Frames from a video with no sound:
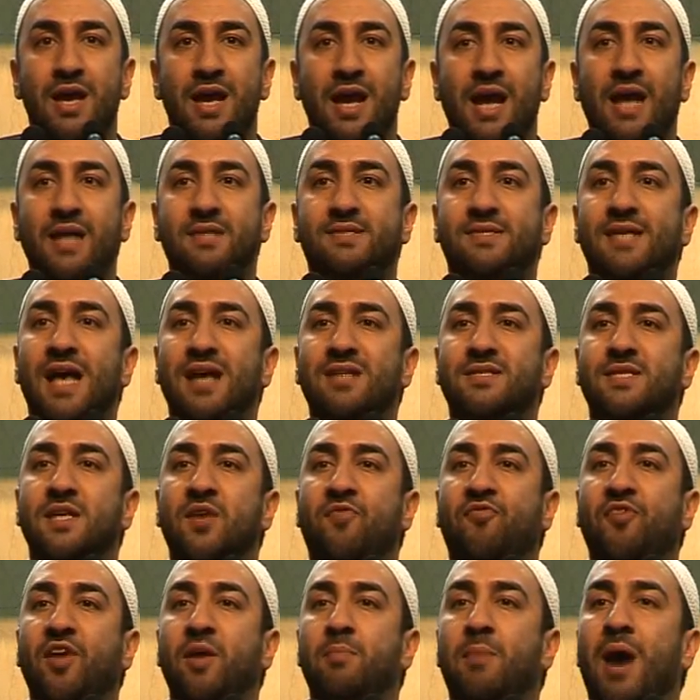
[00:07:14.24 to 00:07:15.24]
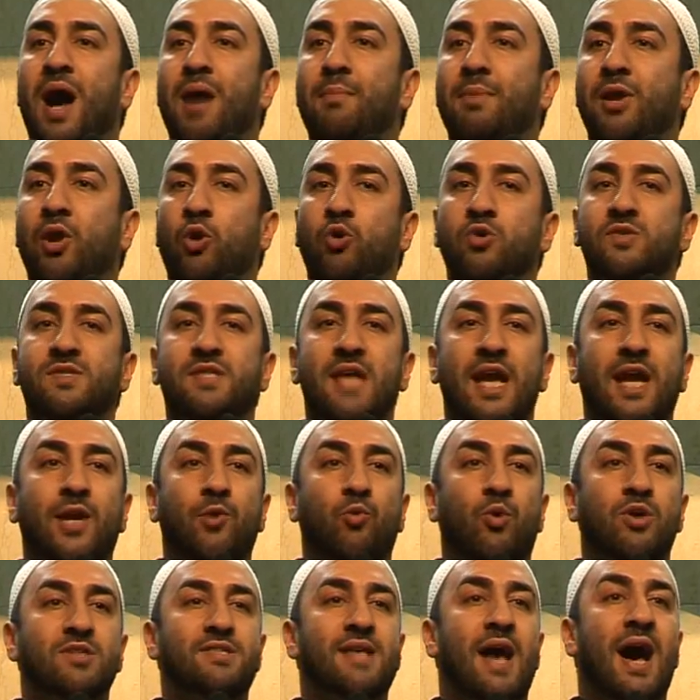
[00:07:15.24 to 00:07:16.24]
It's as if Imam
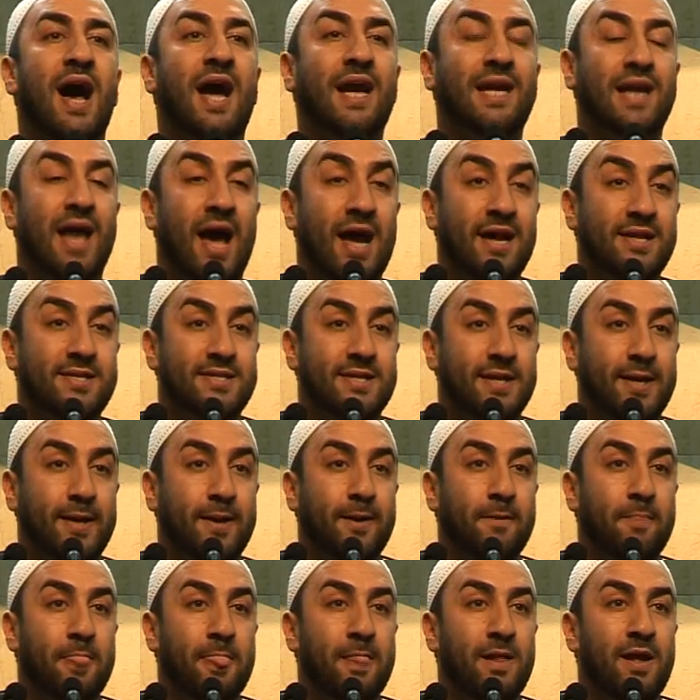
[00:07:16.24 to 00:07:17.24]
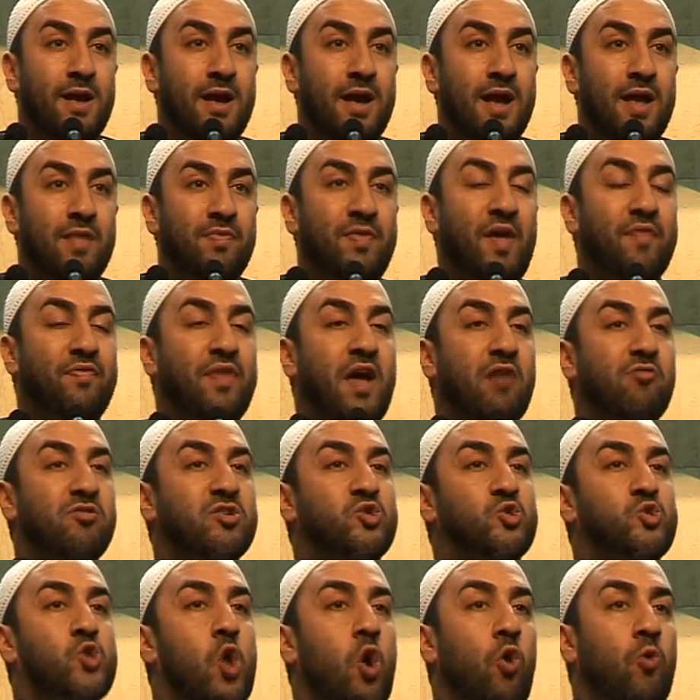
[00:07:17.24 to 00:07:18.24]
al-Hussein was highlighting that there
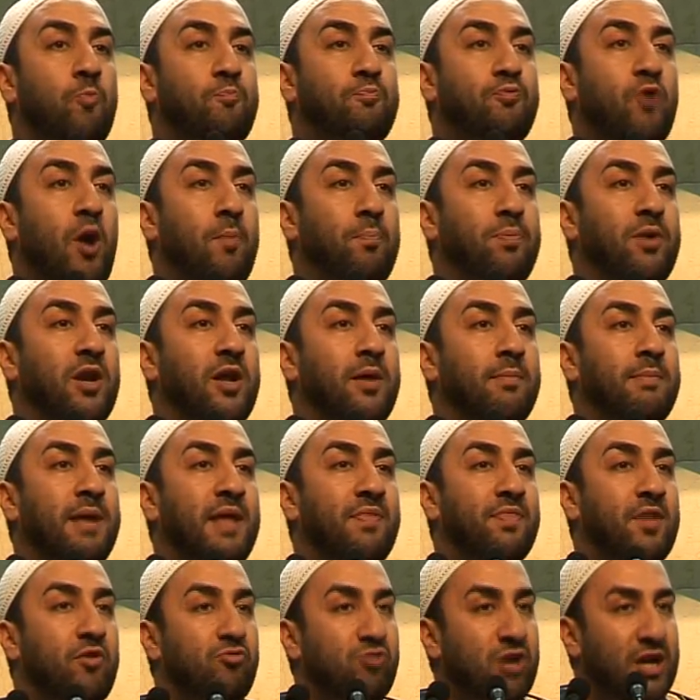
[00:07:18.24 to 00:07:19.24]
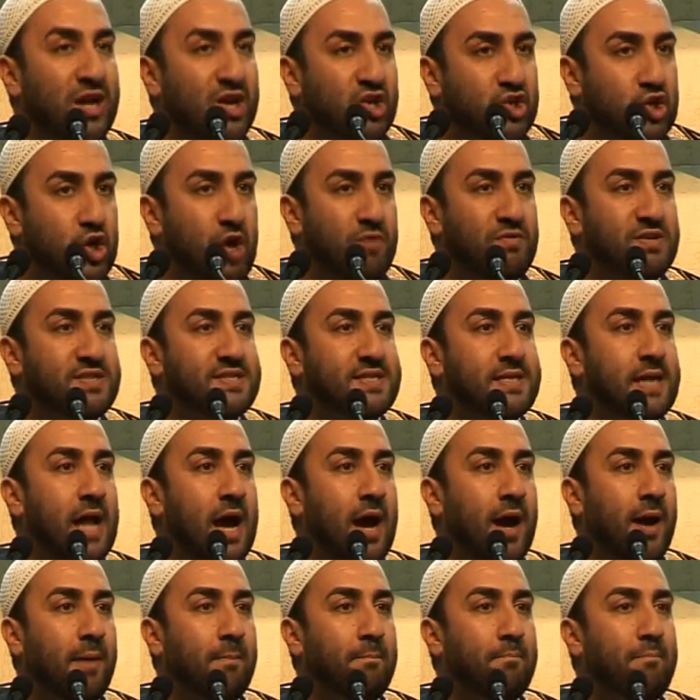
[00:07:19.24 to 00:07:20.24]
is no problem in the religion of
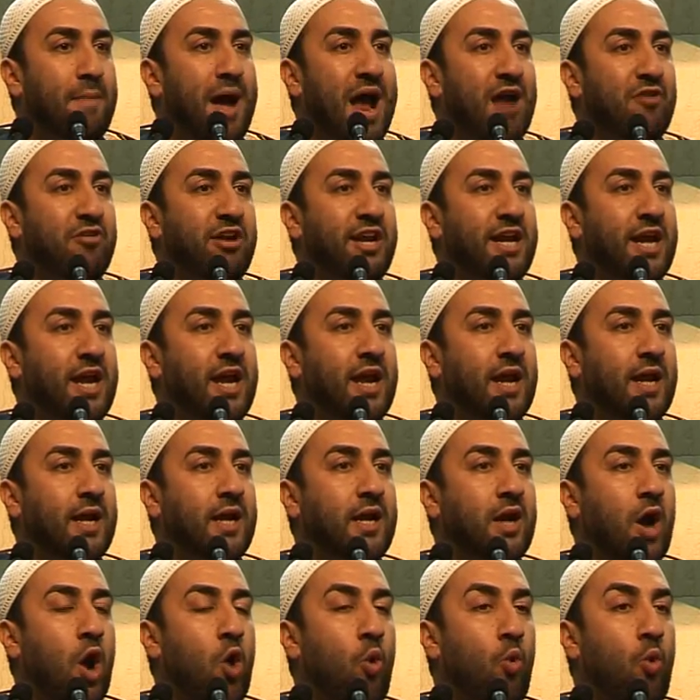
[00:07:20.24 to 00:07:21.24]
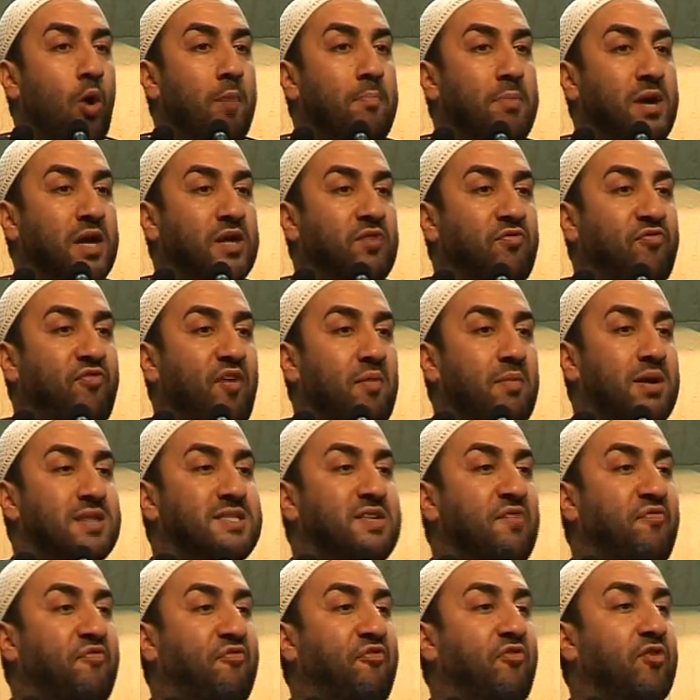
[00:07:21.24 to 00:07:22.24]
Islam marrying a woman from a
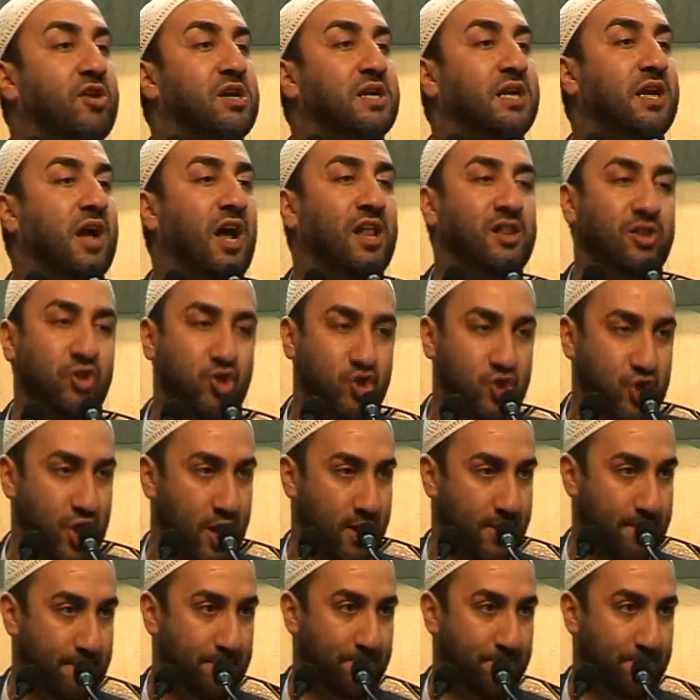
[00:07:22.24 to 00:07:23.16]
different culture.